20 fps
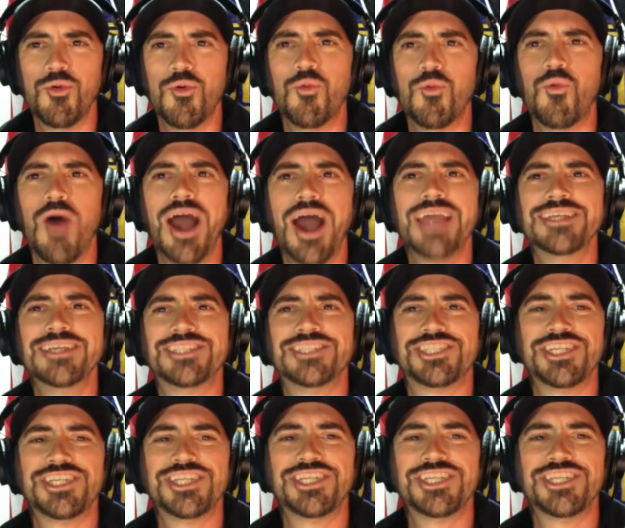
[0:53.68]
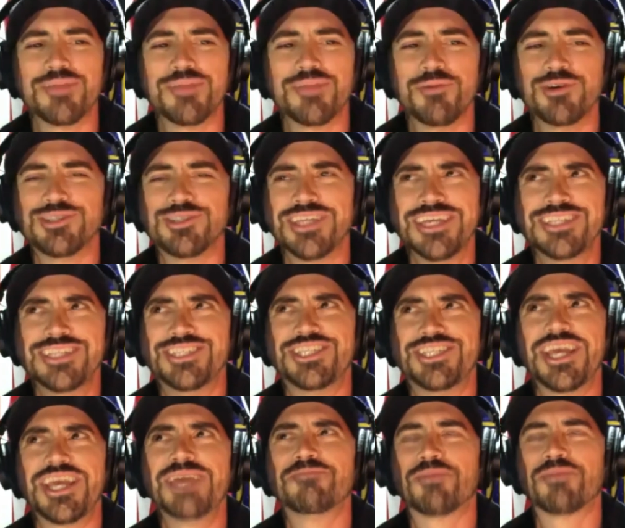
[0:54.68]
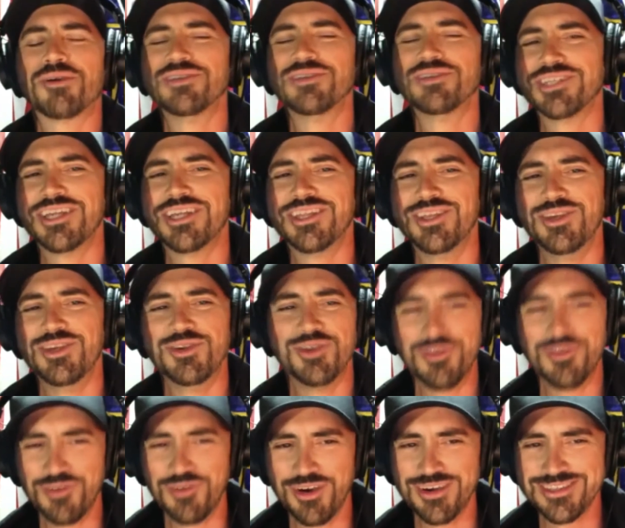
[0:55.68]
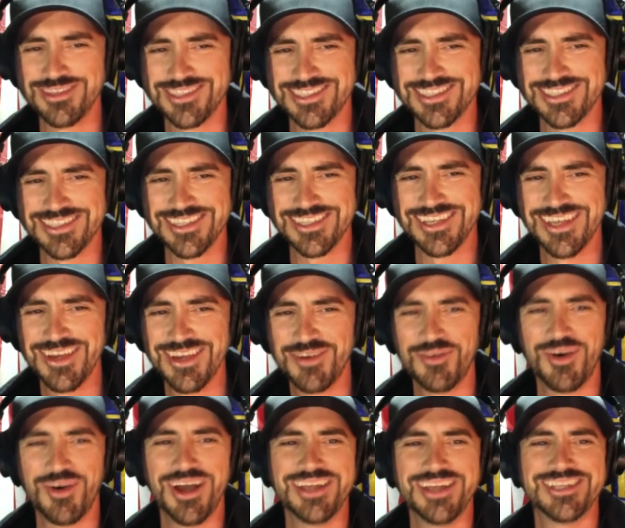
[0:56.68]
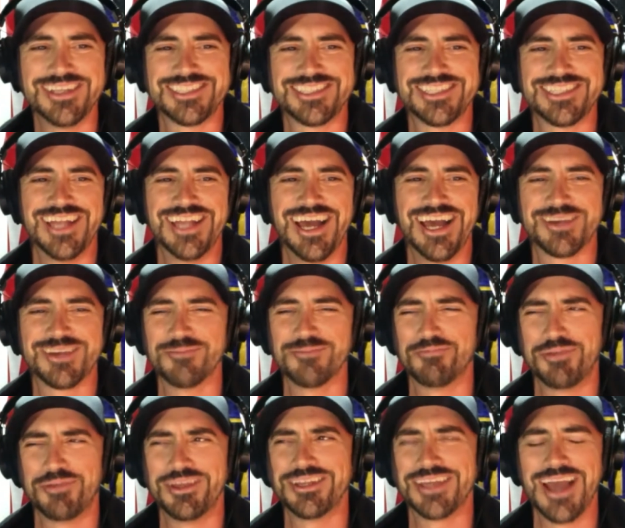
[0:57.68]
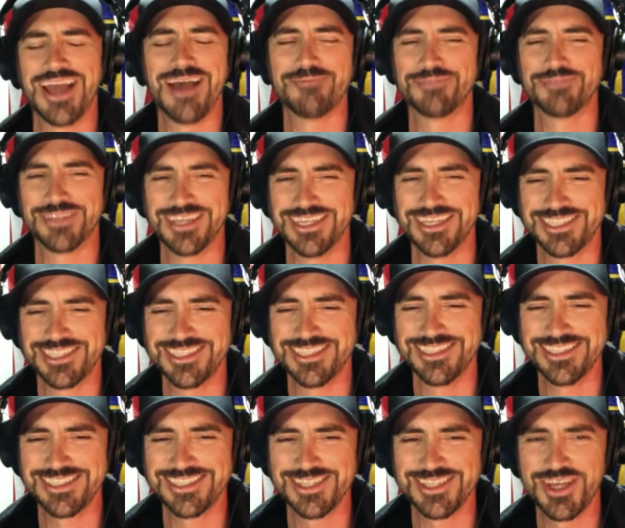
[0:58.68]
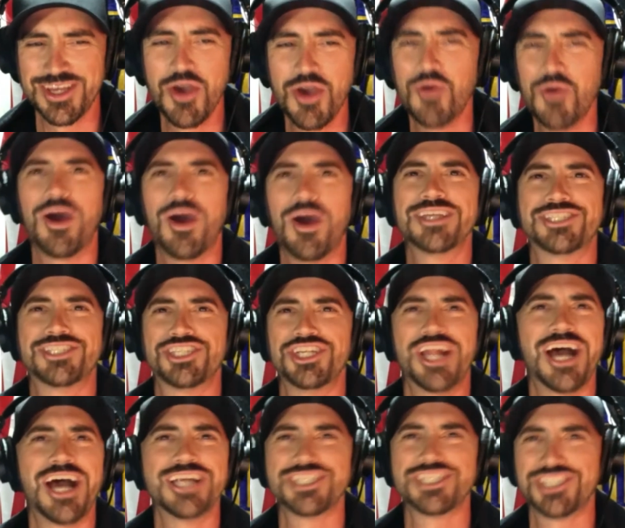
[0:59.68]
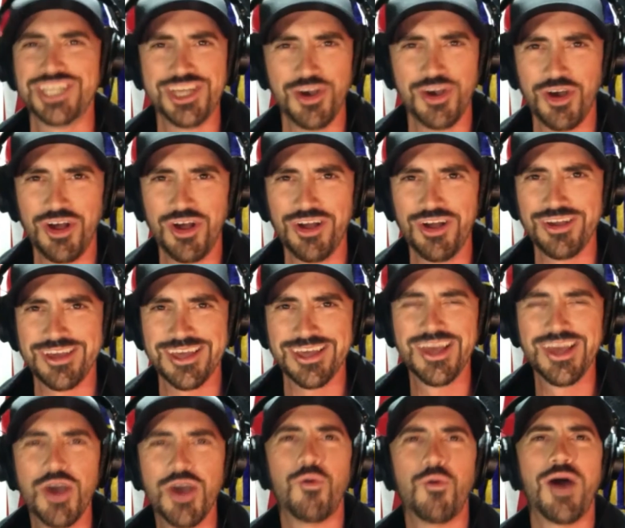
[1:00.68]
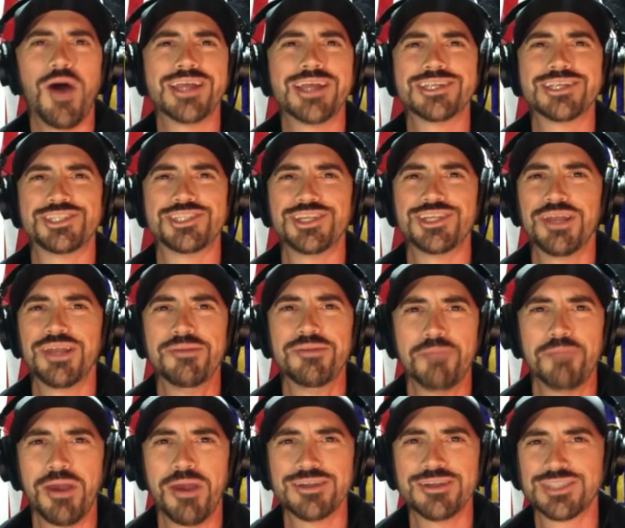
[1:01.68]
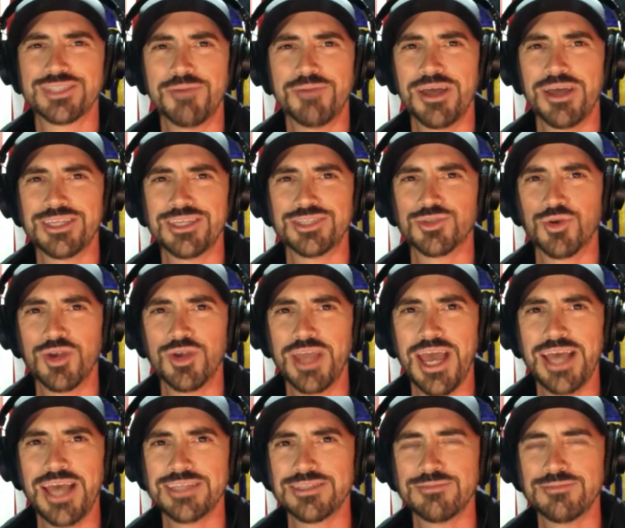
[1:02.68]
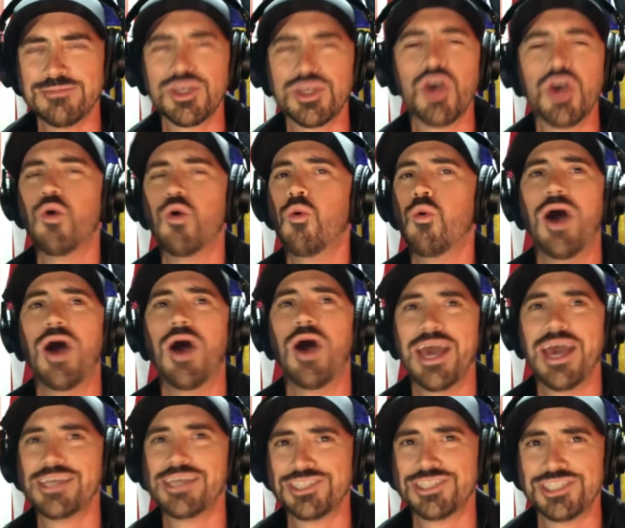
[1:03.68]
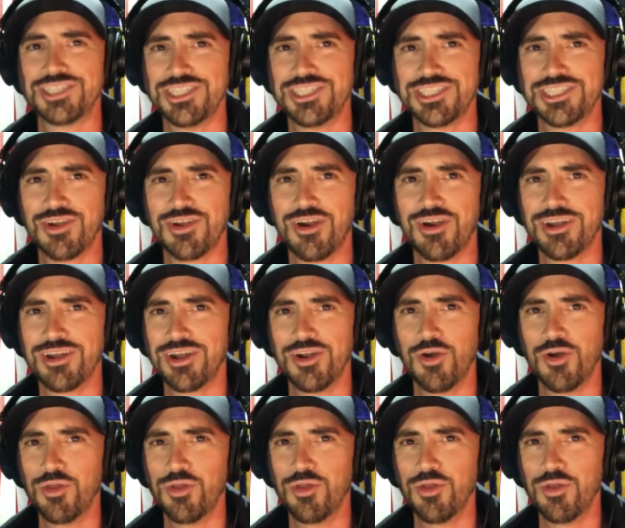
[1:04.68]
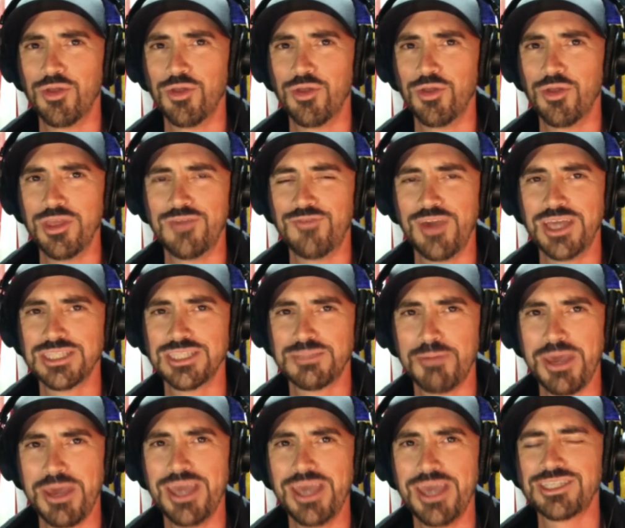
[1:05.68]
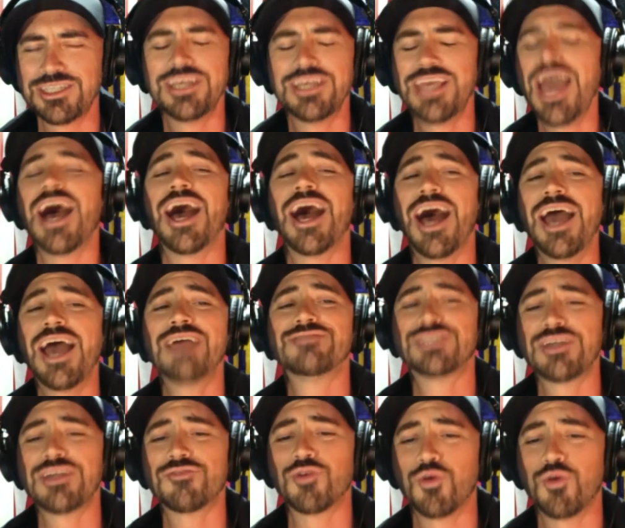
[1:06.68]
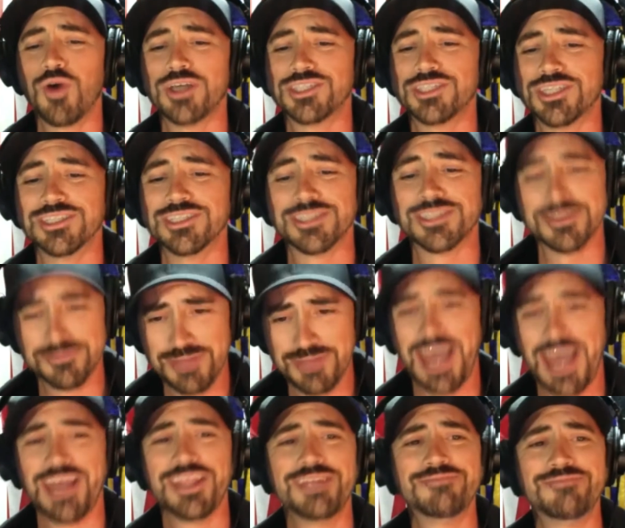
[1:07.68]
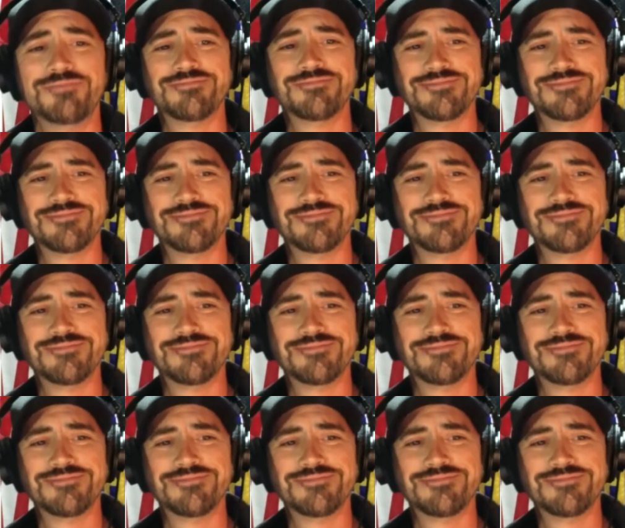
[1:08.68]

Why is she not the most in shape person in the universe? Why does she not compete in competitions? Why is she not She-Hulk? Why is she getting embarrassed about these orgasms? Why hasn't she started an OnlyFans page? Yeah, I have several questions. Alan?